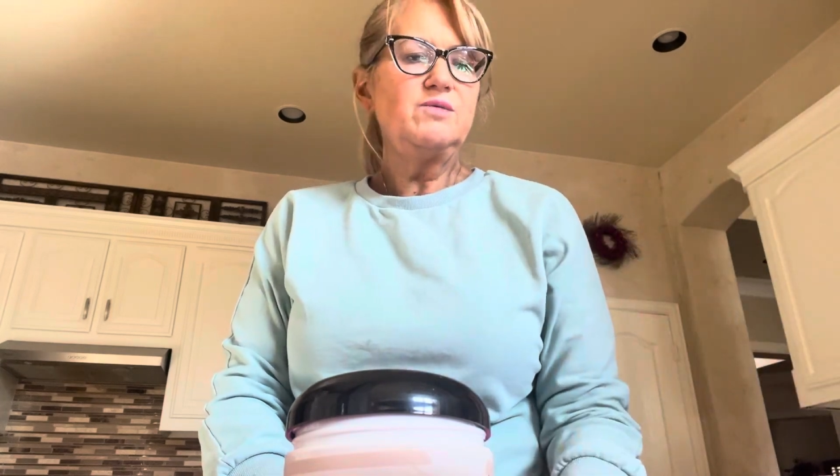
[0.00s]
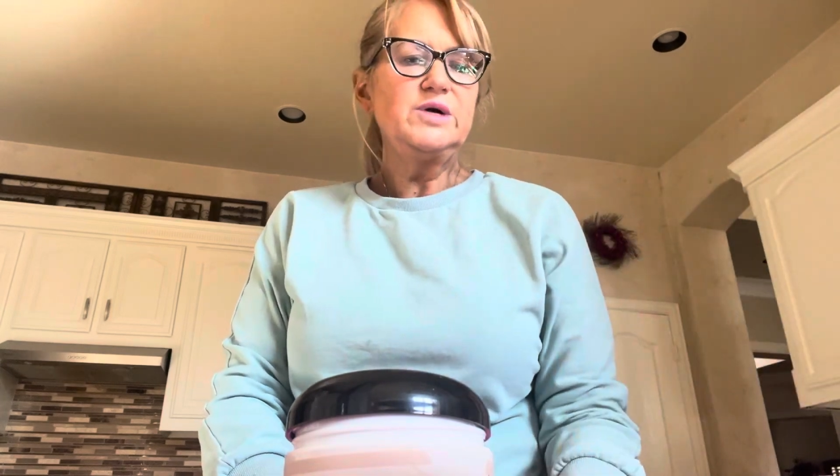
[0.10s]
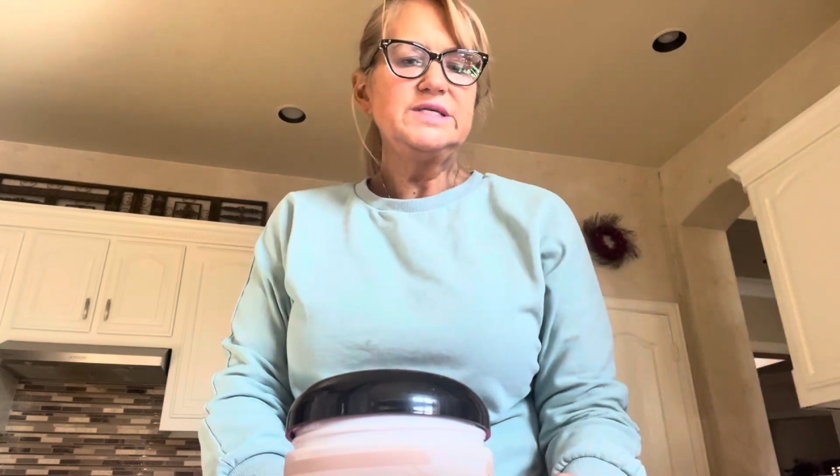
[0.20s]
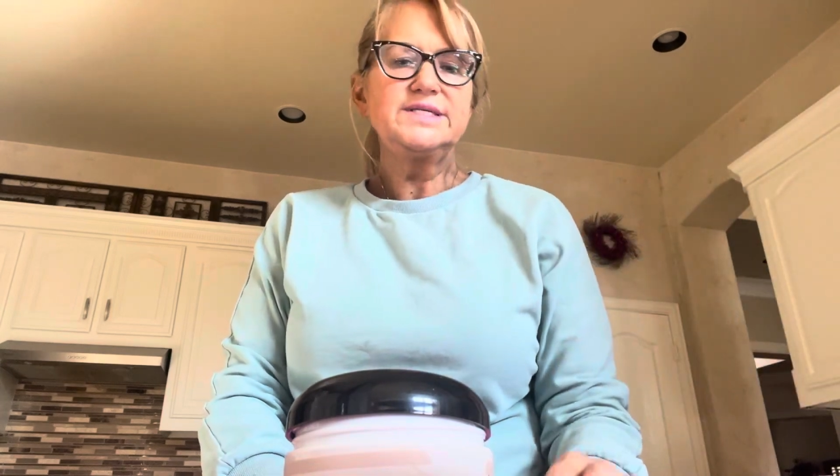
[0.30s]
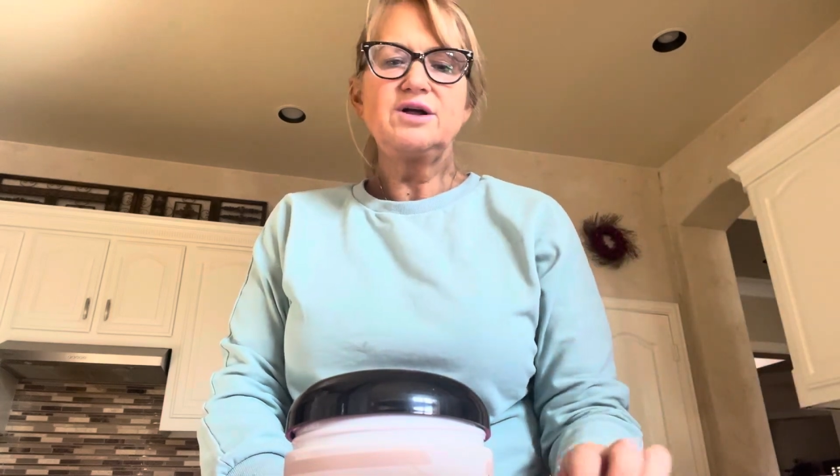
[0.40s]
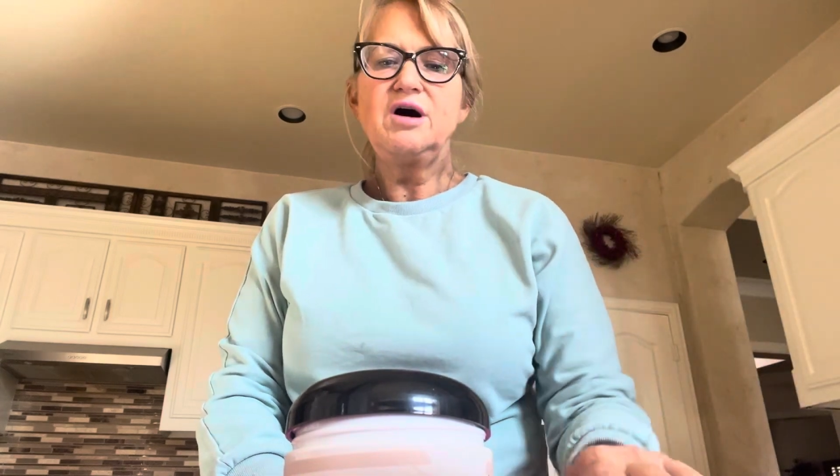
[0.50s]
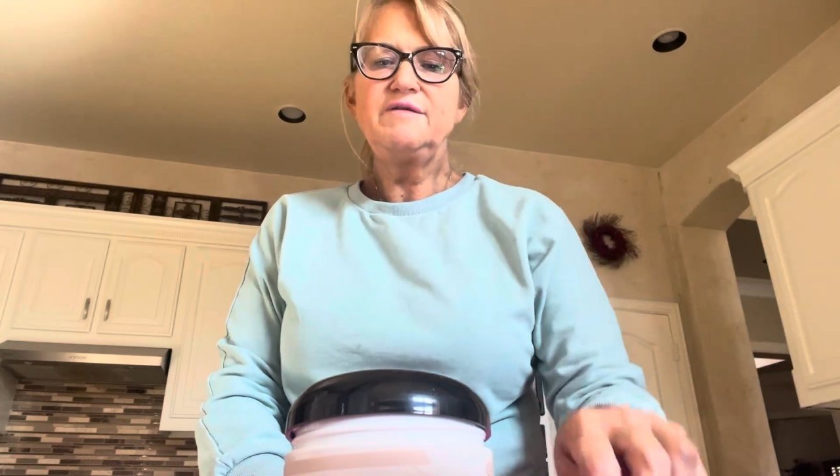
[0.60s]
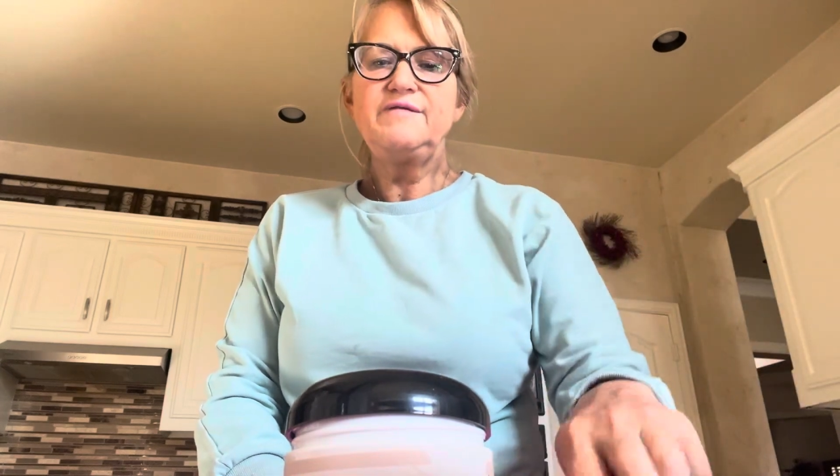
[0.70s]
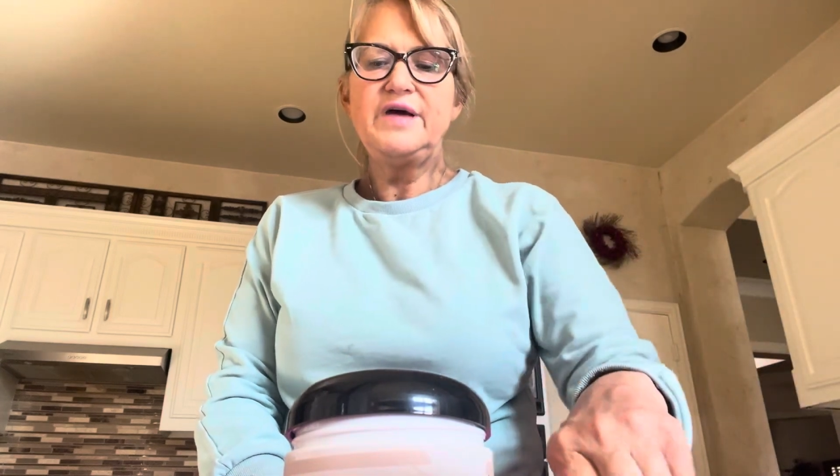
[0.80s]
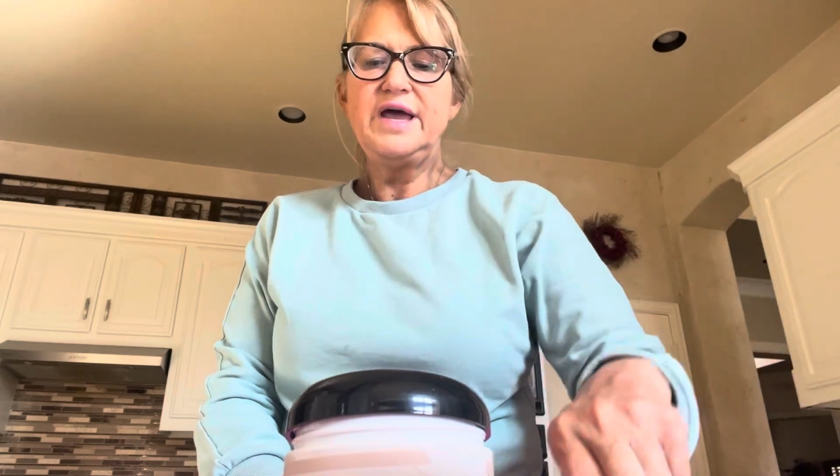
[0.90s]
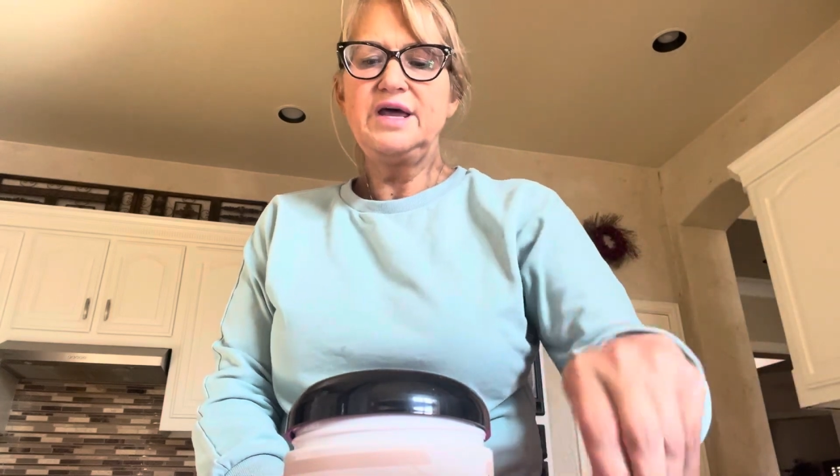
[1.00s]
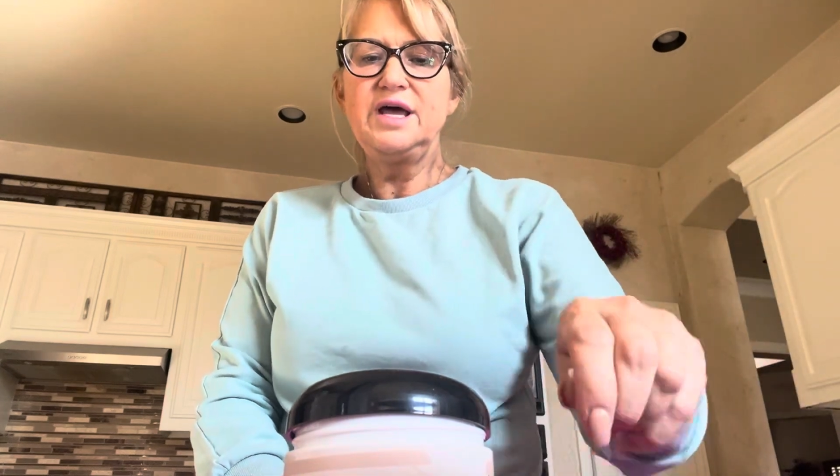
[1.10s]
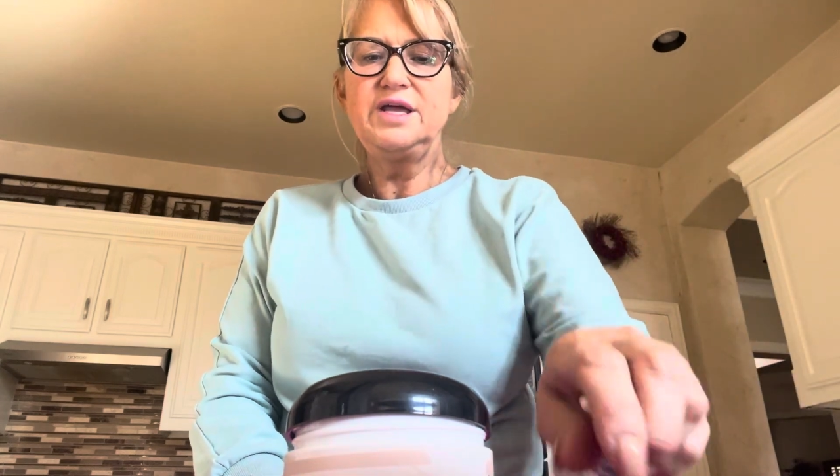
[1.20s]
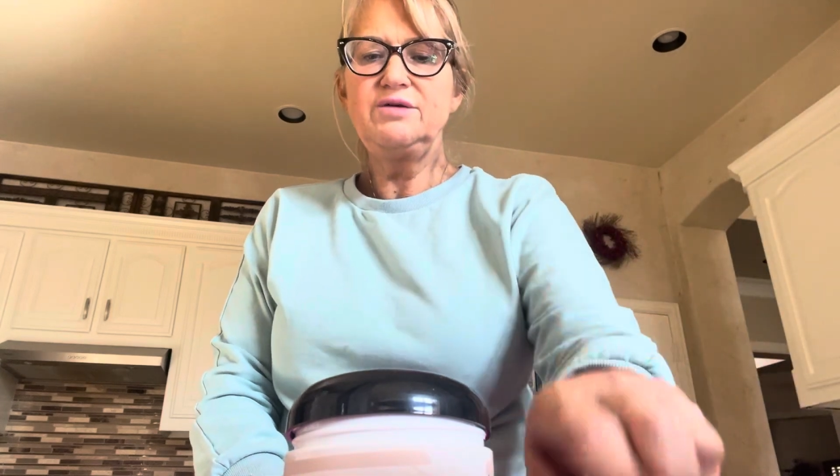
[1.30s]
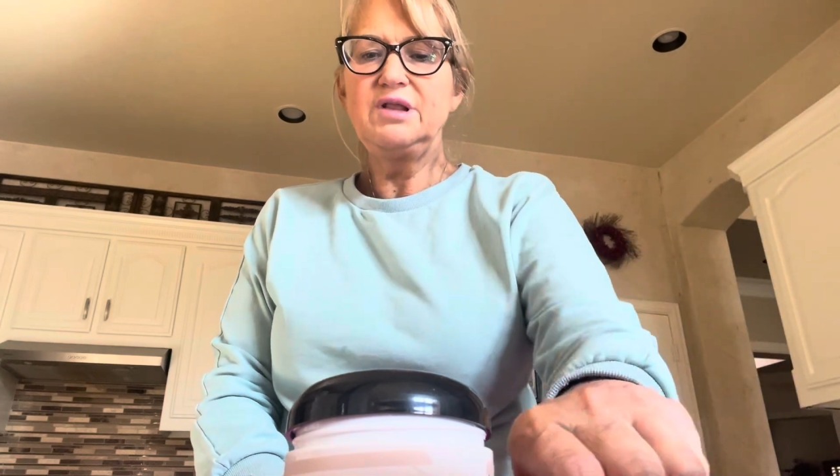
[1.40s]
rinse it off, and
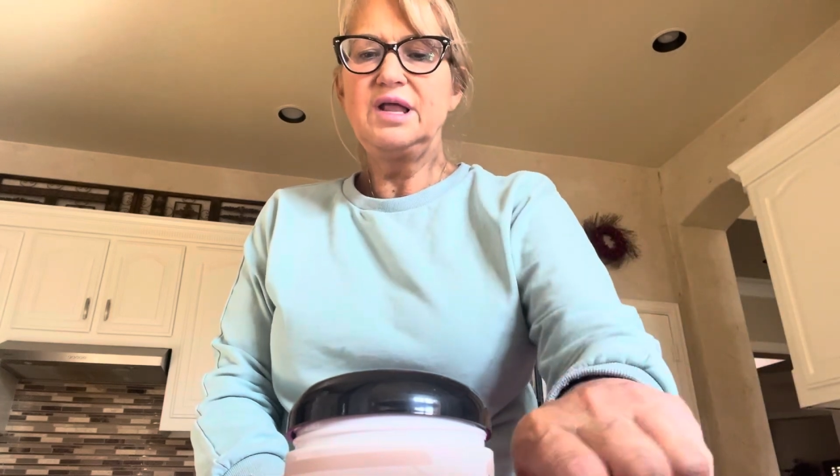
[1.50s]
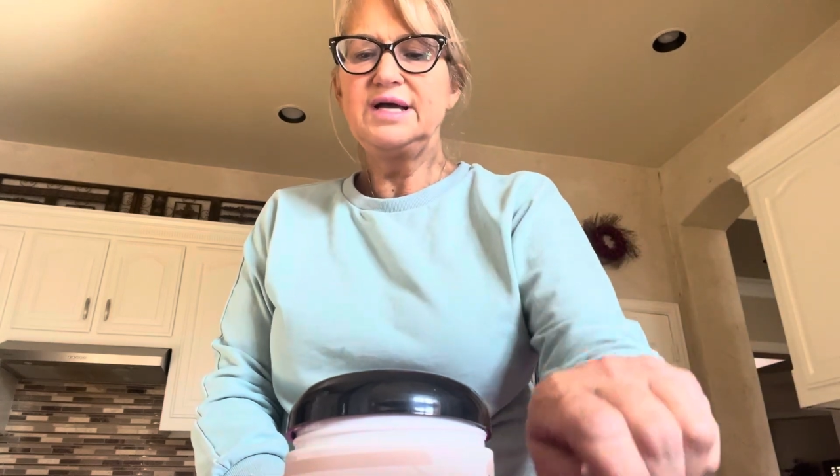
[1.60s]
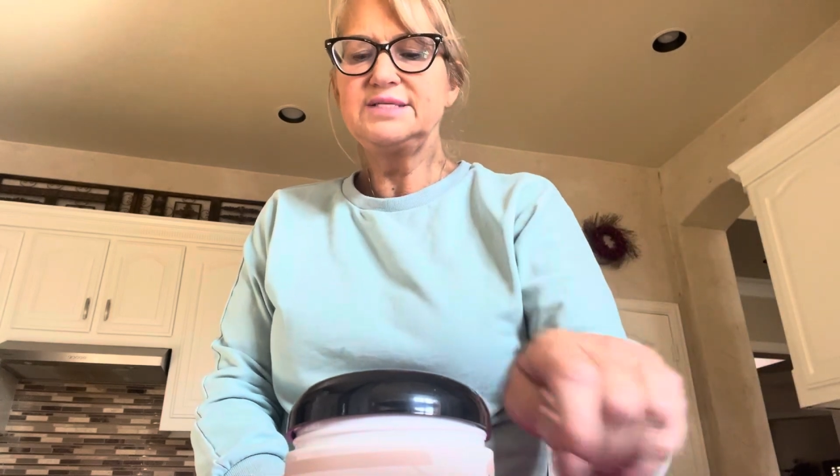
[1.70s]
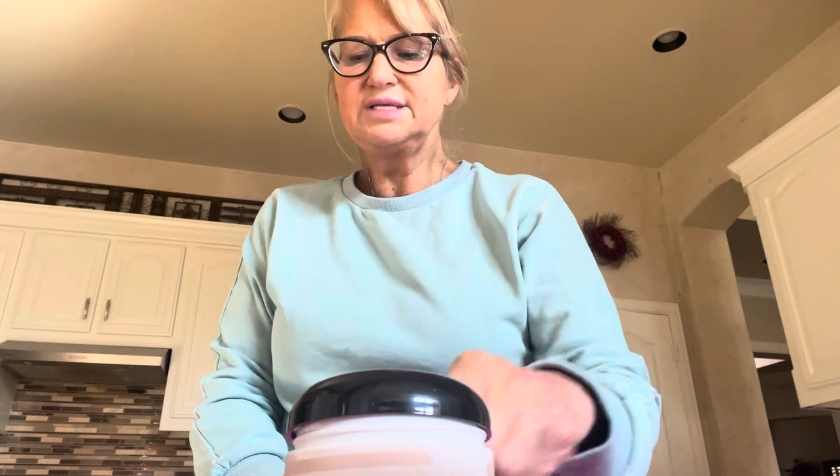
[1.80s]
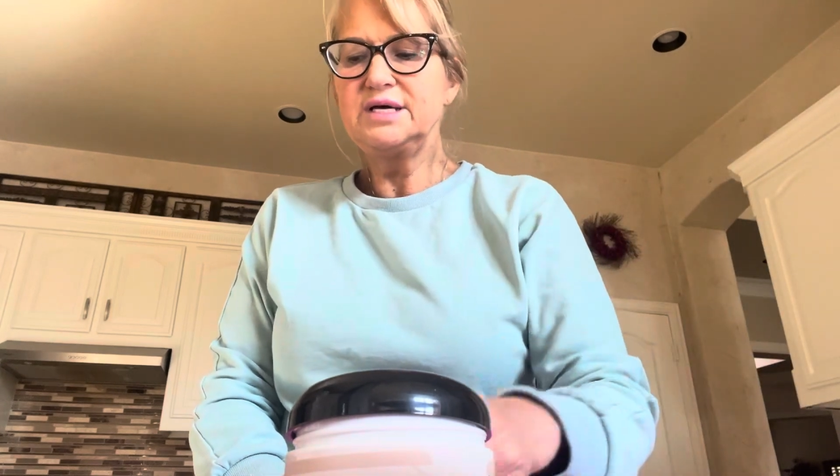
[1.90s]
I utilize